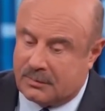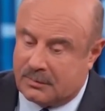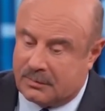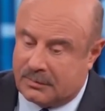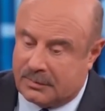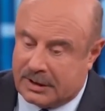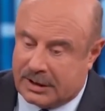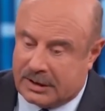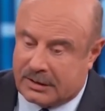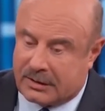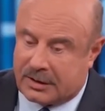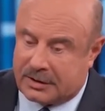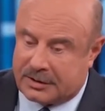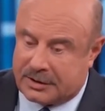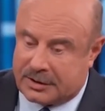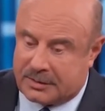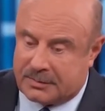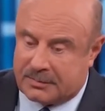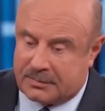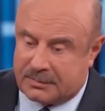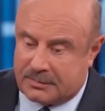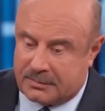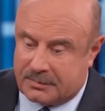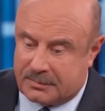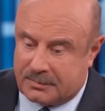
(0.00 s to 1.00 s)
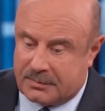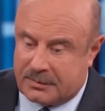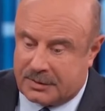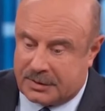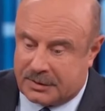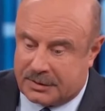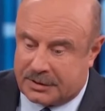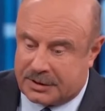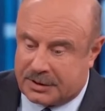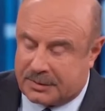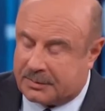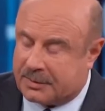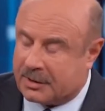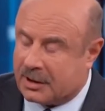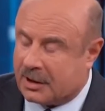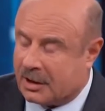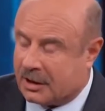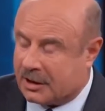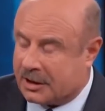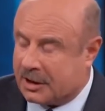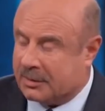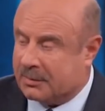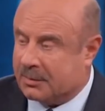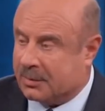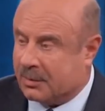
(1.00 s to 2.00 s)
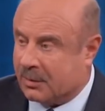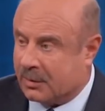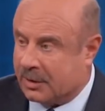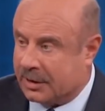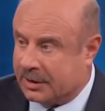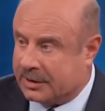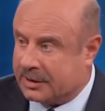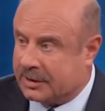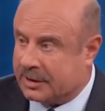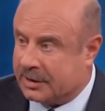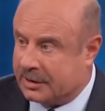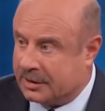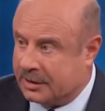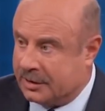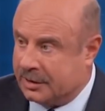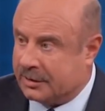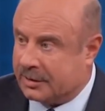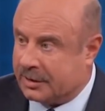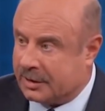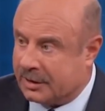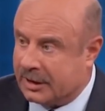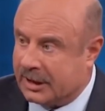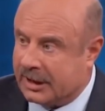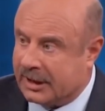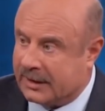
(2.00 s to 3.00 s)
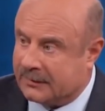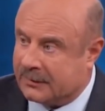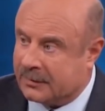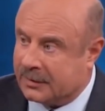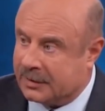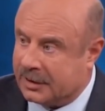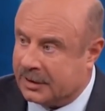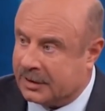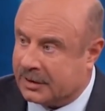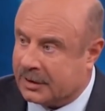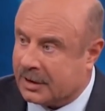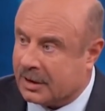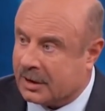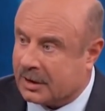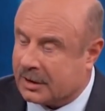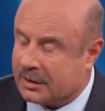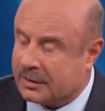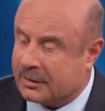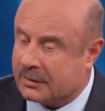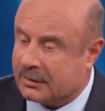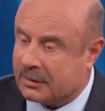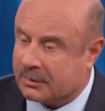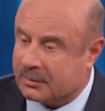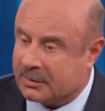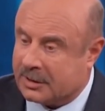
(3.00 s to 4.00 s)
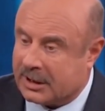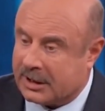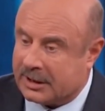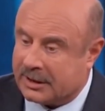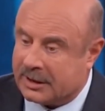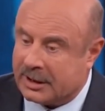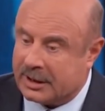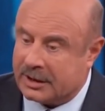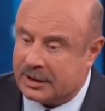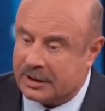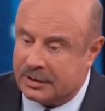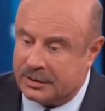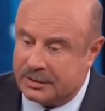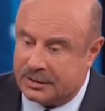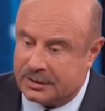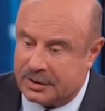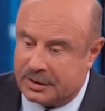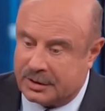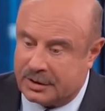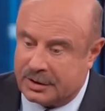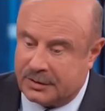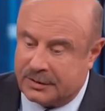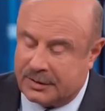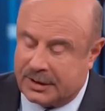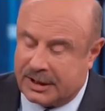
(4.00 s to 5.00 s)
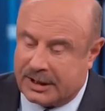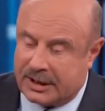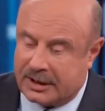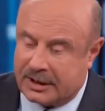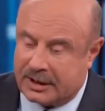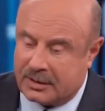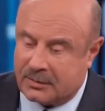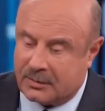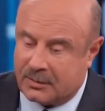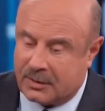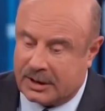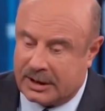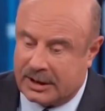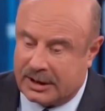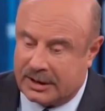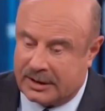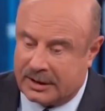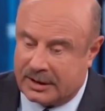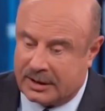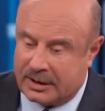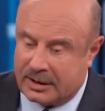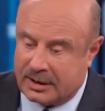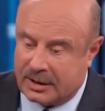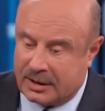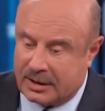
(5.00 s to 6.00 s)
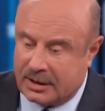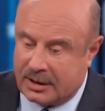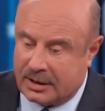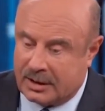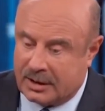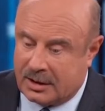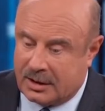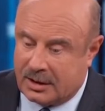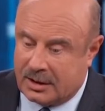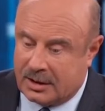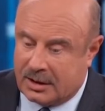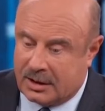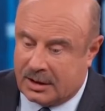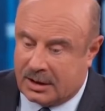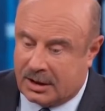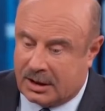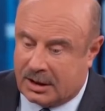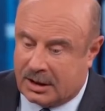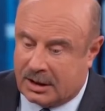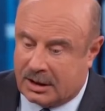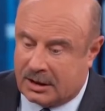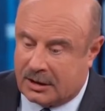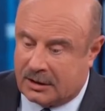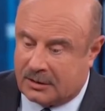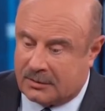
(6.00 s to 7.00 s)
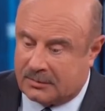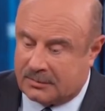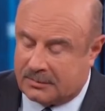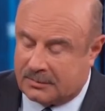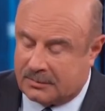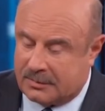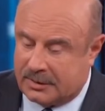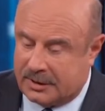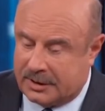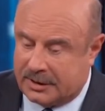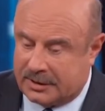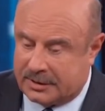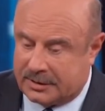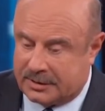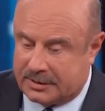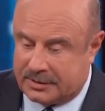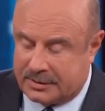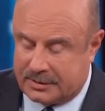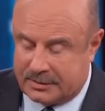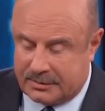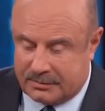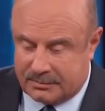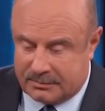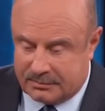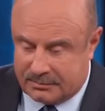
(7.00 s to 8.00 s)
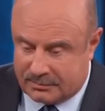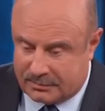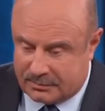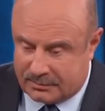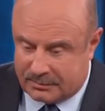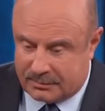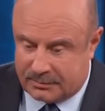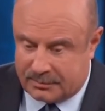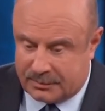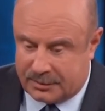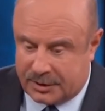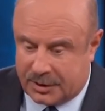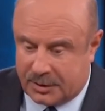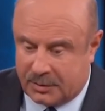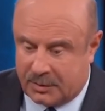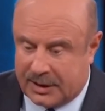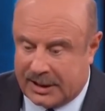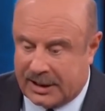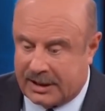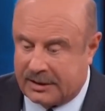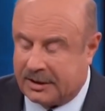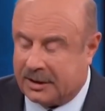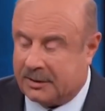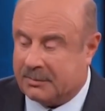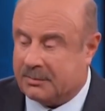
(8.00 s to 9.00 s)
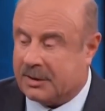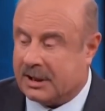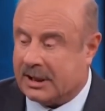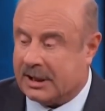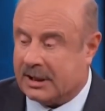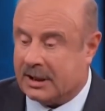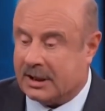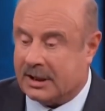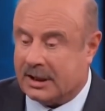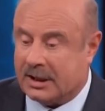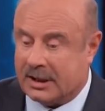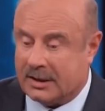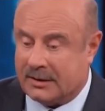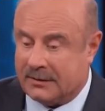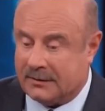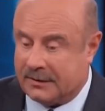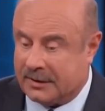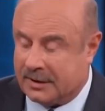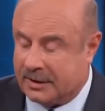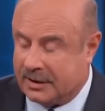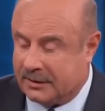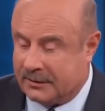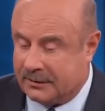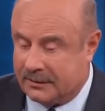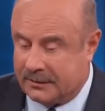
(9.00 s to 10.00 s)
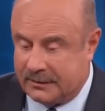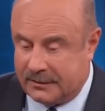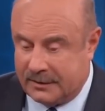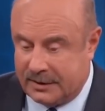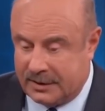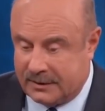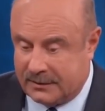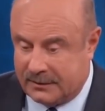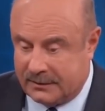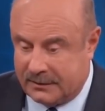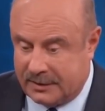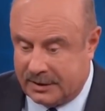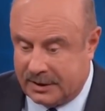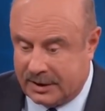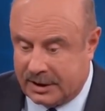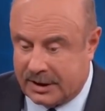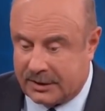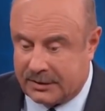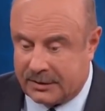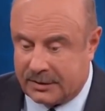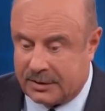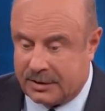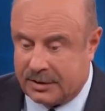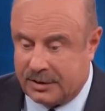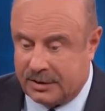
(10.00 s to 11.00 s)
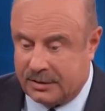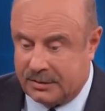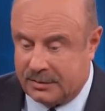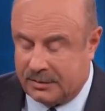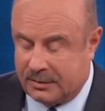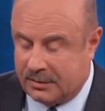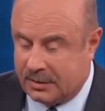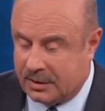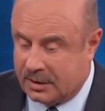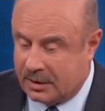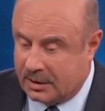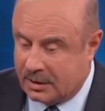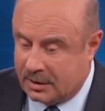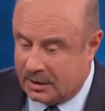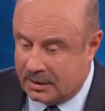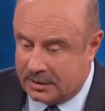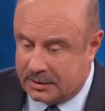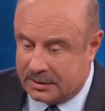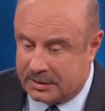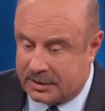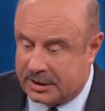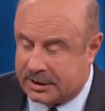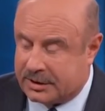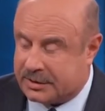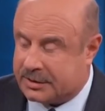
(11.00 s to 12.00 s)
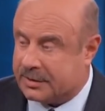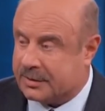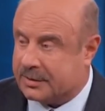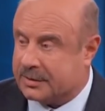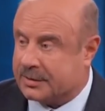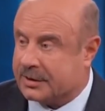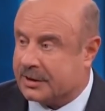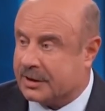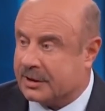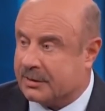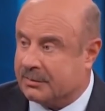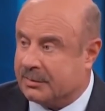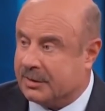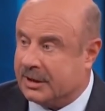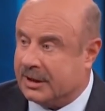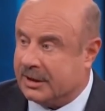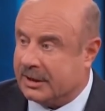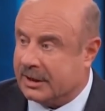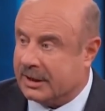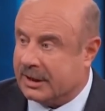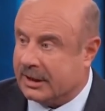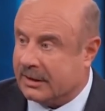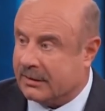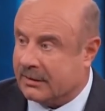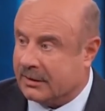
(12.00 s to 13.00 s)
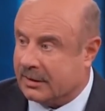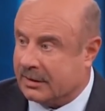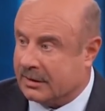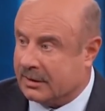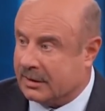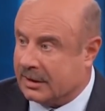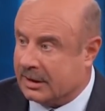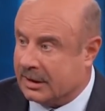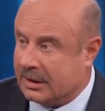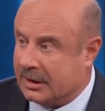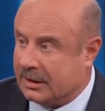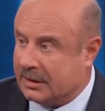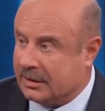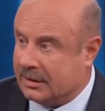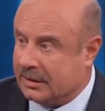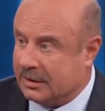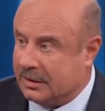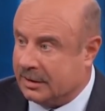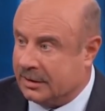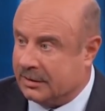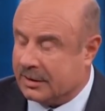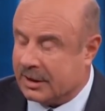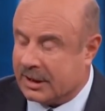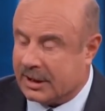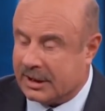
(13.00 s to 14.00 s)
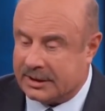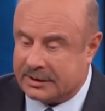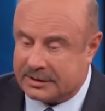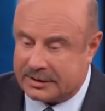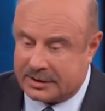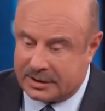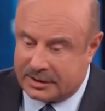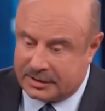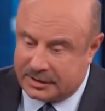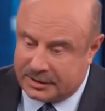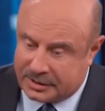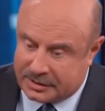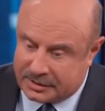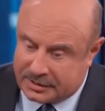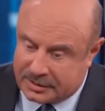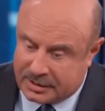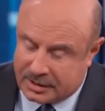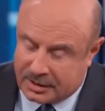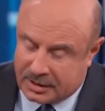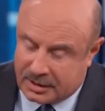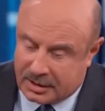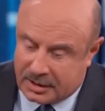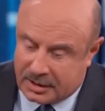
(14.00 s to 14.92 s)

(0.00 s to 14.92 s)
there are some talking points that you can have when you talk to her, but I think you should do that in a way that is surrounded by love, and if the other two sisters can be there, and you guys can just